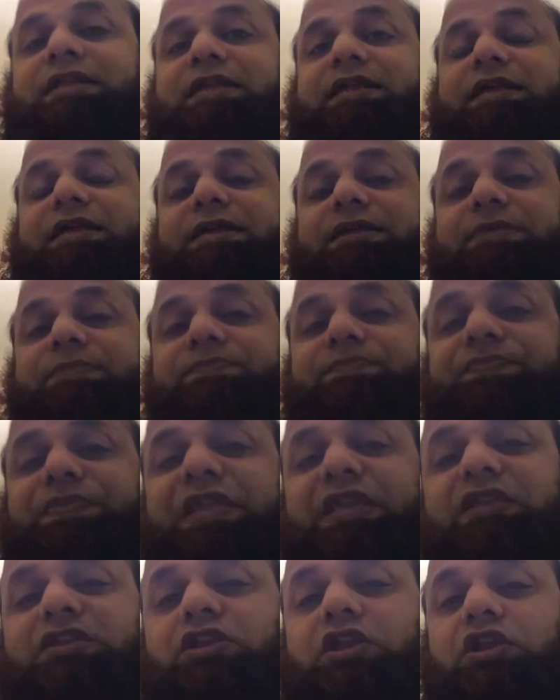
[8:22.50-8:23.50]

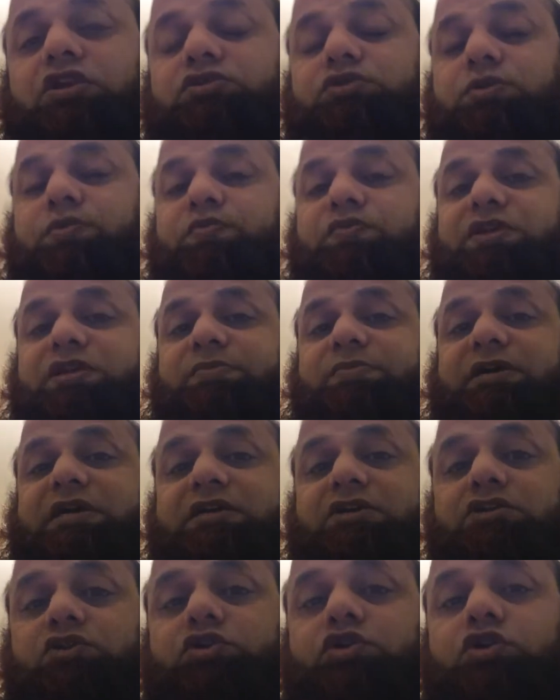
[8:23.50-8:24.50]
In closed loop feedback
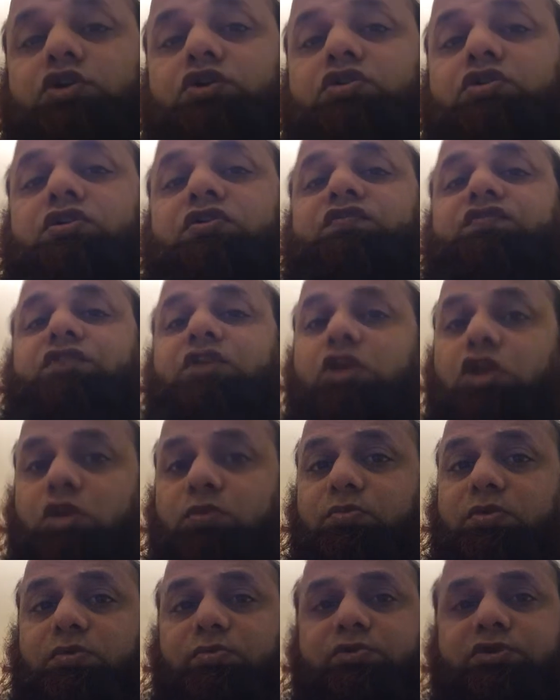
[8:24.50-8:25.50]
control of the
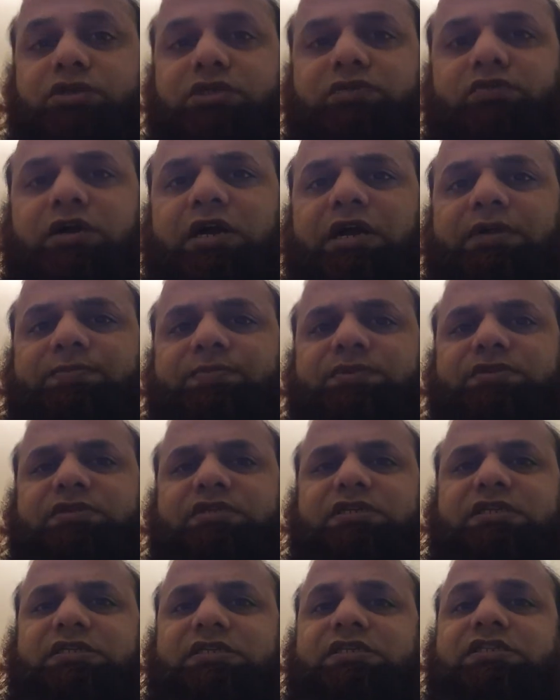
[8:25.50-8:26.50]
human body, what happens
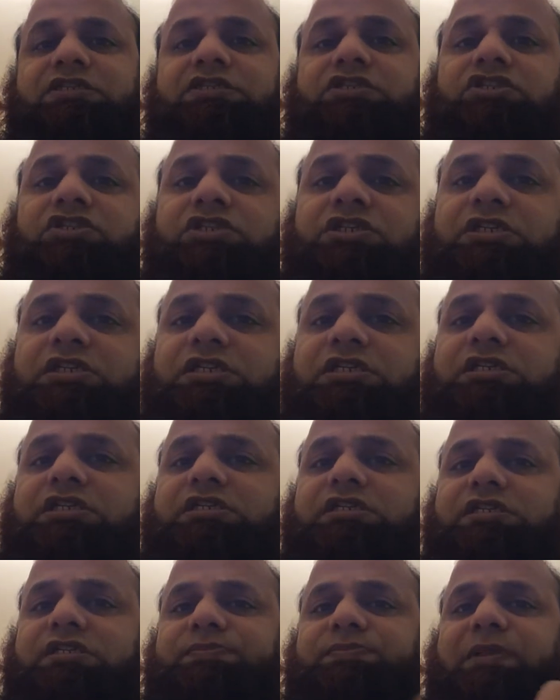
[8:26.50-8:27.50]
is the
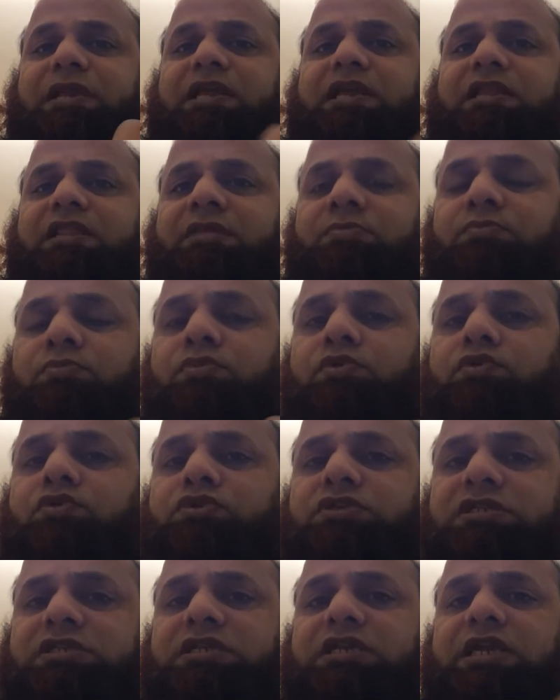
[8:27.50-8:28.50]
genes play the
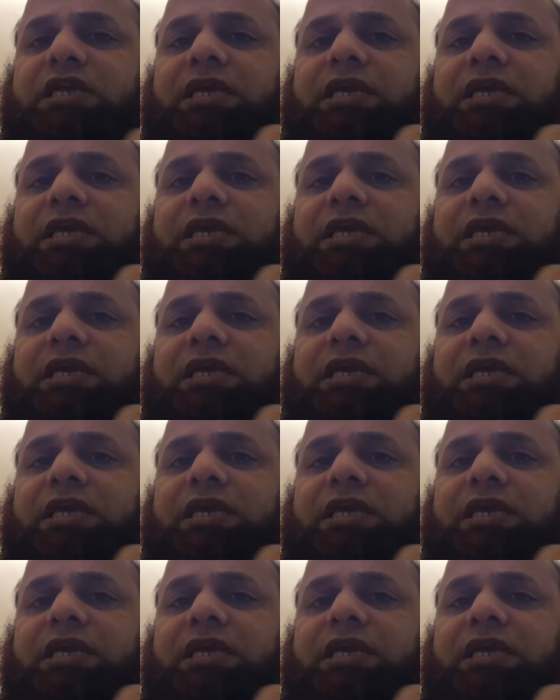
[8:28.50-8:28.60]
most